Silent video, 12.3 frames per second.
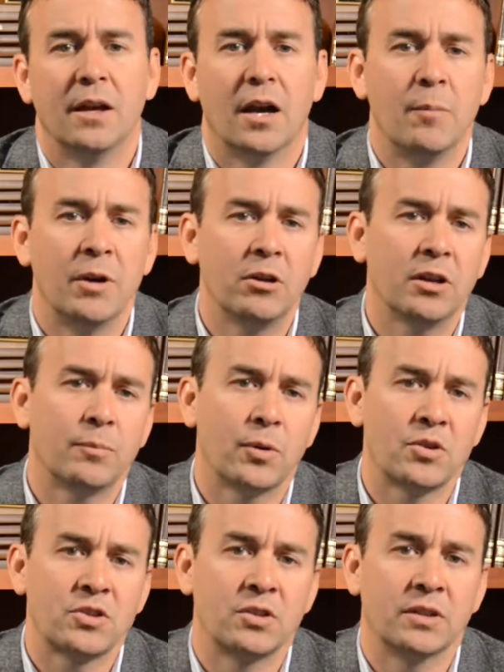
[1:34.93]
American
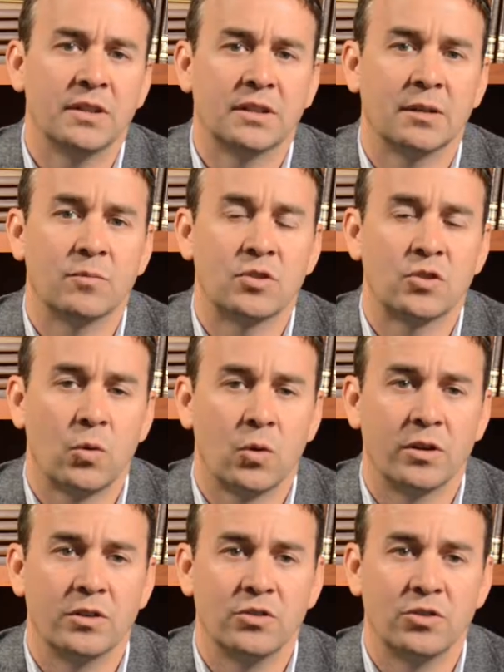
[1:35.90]
personal income
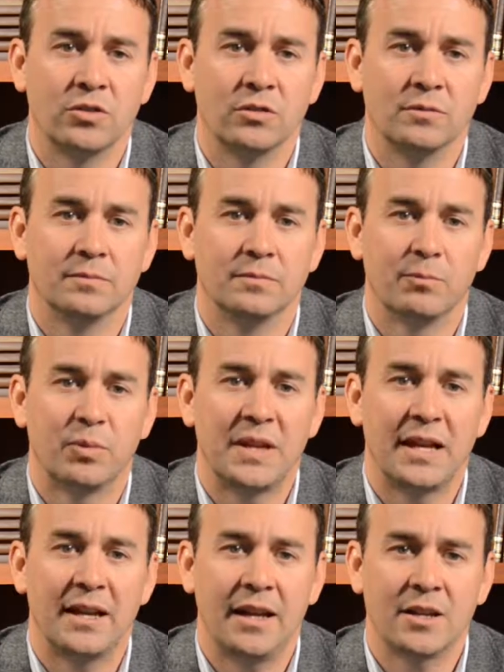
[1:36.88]
soared in June, but
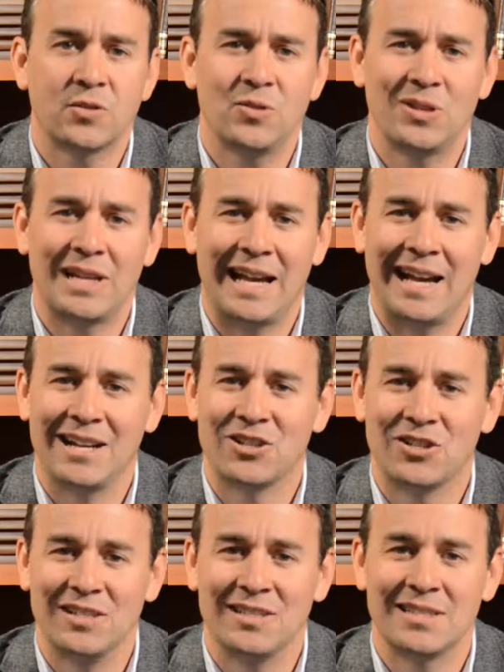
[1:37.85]
that extra cash
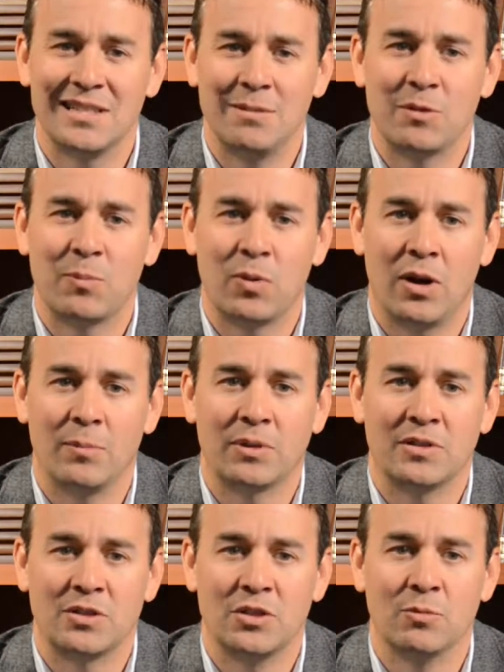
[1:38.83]
didn't seem to prompt
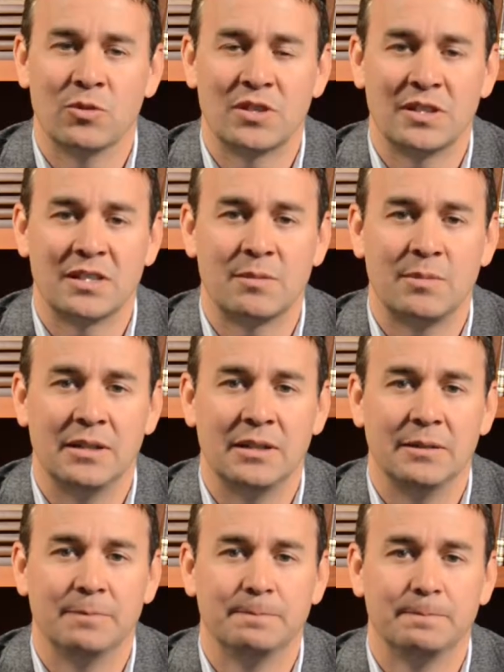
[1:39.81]
consumers into
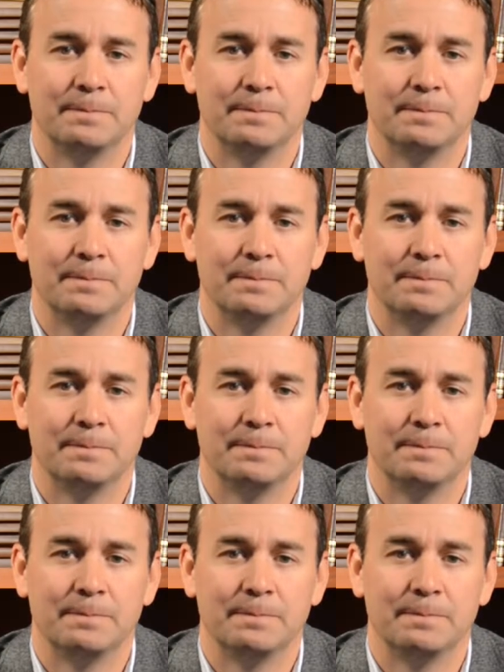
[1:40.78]
spending.